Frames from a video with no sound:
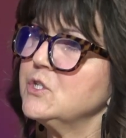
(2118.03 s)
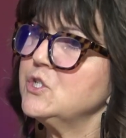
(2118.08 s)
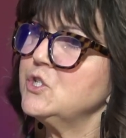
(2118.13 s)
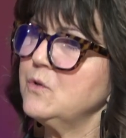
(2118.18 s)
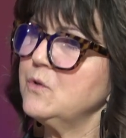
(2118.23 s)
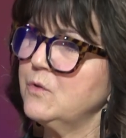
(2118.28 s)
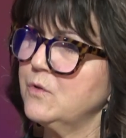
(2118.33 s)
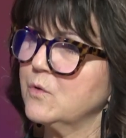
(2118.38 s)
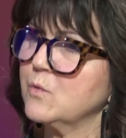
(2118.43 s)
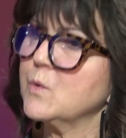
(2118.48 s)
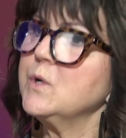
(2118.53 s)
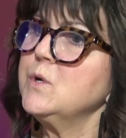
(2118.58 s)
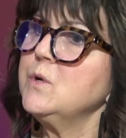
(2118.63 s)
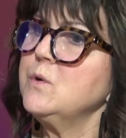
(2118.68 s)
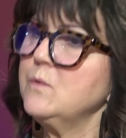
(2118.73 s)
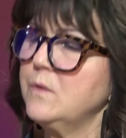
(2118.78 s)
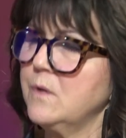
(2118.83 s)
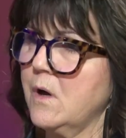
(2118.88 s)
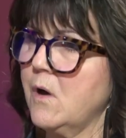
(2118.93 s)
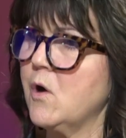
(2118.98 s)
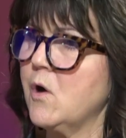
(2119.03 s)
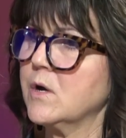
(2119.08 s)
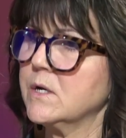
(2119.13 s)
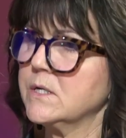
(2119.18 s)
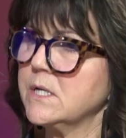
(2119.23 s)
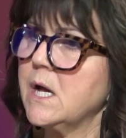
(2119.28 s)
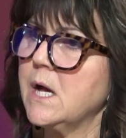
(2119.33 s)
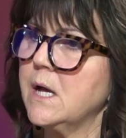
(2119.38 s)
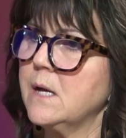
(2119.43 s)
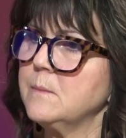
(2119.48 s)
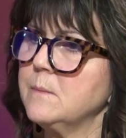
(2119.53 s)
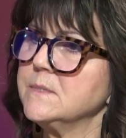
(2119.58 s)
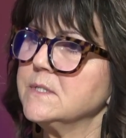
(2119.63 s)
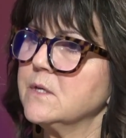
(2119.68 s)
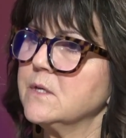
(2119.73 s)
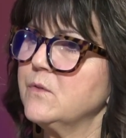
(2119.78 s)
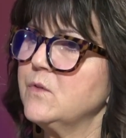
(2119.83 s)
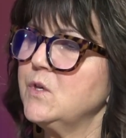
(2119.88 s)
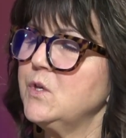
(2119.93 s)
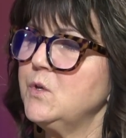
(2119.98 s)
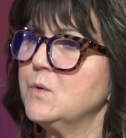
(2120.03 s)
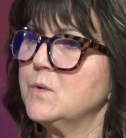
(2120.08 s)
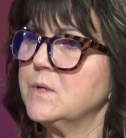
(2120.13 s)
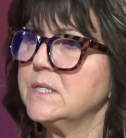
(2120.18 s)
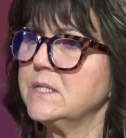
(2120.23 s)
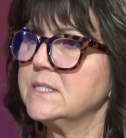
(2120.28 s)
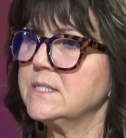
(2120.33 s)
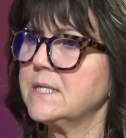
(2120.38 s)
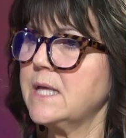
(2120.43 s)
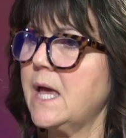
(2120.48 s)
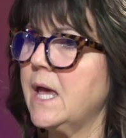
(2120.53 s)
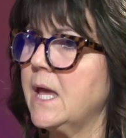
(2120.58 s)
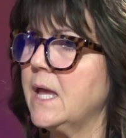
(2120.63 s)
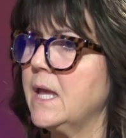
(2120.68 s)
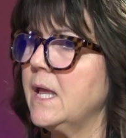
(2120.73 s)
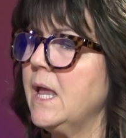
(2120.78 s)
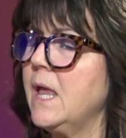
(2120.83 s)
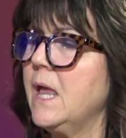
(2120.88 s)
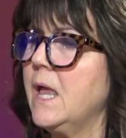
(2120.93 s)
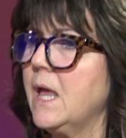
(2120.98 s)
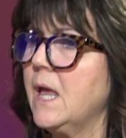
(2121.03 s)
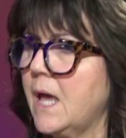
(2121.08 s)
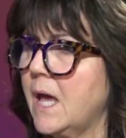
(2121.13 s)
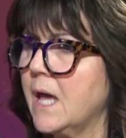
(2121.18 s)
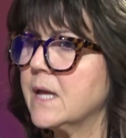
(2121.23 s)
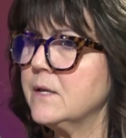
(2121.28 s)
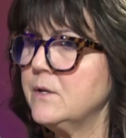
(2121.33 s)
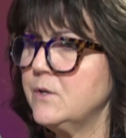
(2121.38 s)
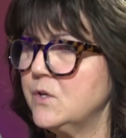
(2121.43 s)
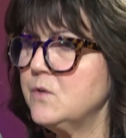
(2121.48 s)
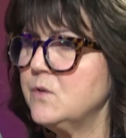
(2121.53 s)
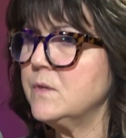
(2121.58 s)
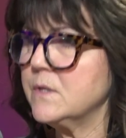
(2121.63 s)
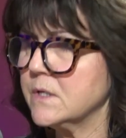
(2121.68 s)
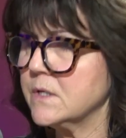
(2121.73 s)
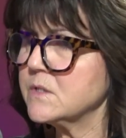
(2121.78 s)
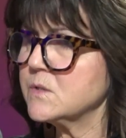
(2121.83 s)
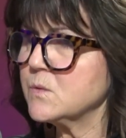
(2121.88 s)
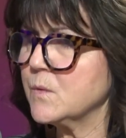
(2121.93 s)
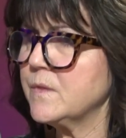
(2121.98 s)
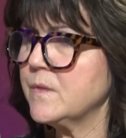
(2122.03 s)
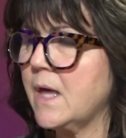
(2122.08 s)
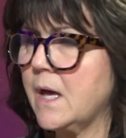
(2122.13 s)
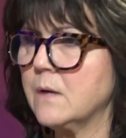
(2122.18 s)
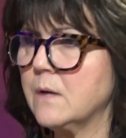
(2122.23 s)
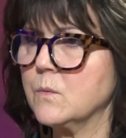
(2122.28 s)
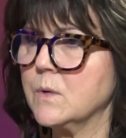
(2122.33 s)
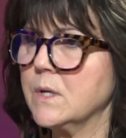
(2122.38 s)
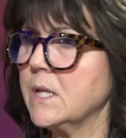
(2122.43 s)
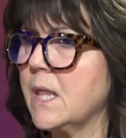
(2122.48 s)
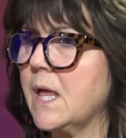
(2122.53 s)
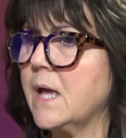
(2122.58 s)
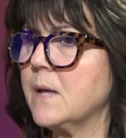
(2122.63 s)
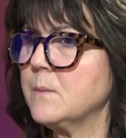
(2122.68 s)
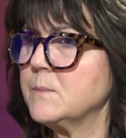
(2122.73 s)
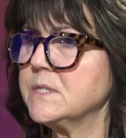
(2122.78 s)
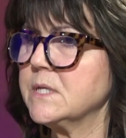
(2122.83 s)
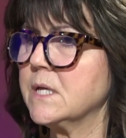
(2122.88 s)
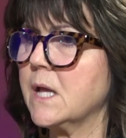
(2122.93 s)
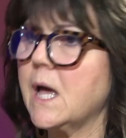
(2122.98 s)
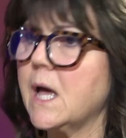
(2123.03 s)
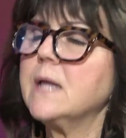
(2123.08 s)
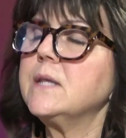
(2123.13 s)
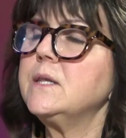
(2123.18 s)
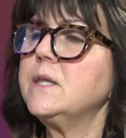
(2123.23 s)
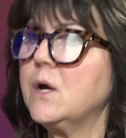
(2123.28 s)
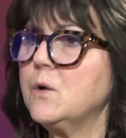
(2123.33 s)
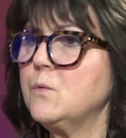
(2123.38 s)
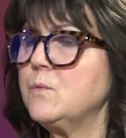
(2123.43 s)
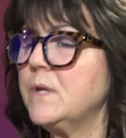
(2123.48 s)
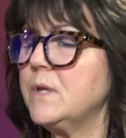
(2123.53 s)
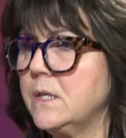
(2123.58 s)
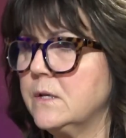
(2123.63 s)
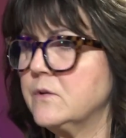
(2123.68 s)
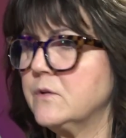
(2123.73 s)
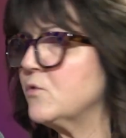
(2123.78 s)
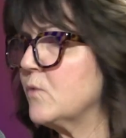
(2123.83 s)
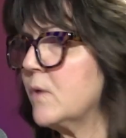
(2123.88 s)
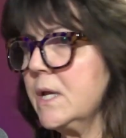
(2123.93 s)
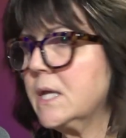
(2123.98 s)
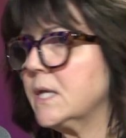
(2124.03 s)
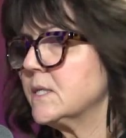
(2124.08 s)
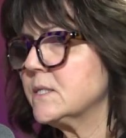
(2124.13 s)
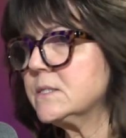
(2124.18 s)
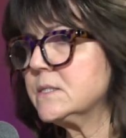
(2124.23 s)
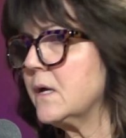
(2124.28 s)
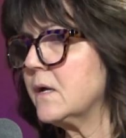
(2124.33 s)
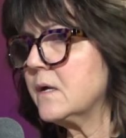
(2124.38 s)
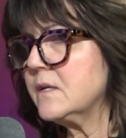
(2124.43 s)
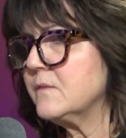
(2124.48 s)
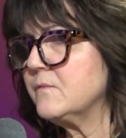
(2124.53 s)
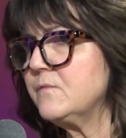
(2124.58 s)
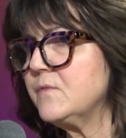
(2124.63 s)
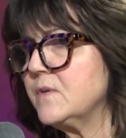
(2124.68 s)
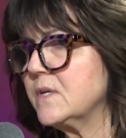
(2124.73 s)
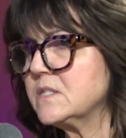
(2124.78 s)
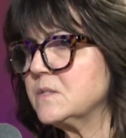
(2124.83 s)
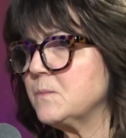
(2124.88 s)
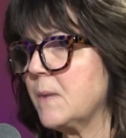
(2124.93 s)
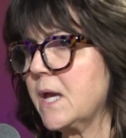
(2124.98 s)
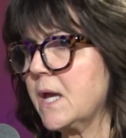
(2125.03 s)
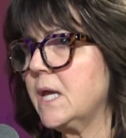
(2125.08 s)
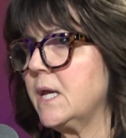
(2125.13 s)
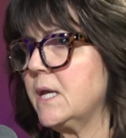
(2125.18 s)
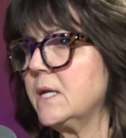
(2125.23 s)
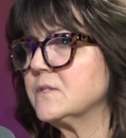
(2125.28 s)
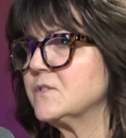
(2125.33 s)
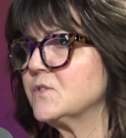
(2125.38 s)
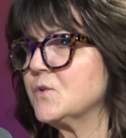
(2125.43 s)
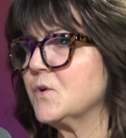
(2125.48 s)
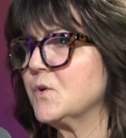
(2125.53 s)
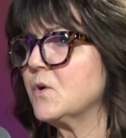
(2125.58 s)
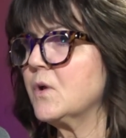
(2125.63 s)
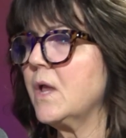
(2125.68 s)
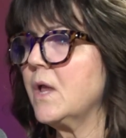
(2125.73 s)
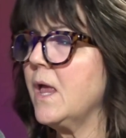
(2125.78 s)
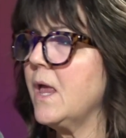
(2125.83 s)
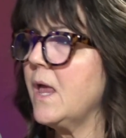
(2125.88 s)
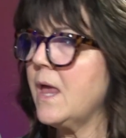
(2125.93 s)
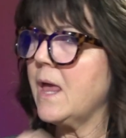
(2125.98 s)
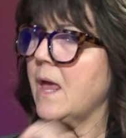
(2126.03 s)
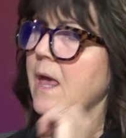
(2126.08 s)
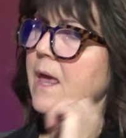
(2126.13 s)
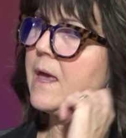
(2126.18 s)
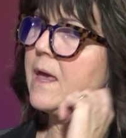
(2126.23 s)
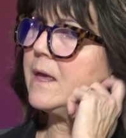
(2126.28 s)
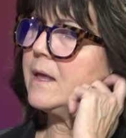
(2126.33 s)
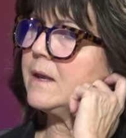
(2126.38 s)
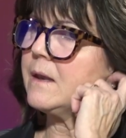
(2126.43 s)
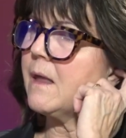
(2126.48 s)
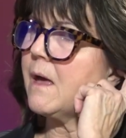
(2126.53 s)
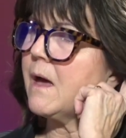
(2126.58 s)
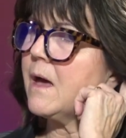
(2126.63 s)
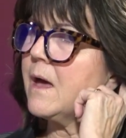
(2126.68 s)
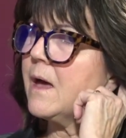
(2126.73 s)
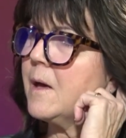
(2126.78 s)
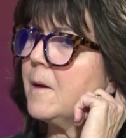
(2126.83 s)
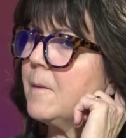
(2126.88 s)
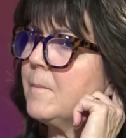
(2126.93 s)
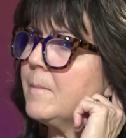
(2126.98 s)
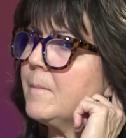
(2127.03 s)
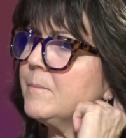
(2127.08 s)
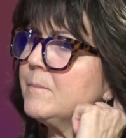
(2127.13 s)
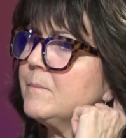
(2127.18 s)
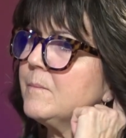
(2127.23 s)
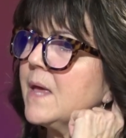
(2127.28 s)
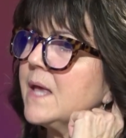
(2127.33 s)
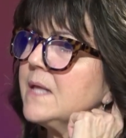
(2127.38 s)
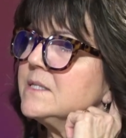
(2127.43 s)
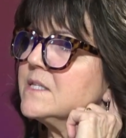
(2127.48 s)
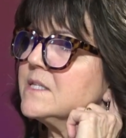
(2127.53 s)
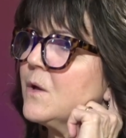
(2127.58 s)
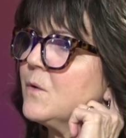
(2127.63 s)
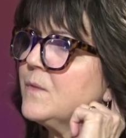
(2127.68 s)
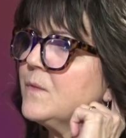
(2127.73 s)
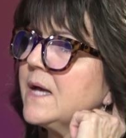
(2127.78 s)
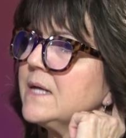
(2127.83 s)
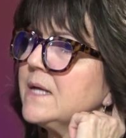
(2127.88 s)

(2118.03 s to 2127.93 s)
you through the hard times so that you can say, I can do this without relapsing. I don't need a drink. It's not going to fix my cancer. And so that's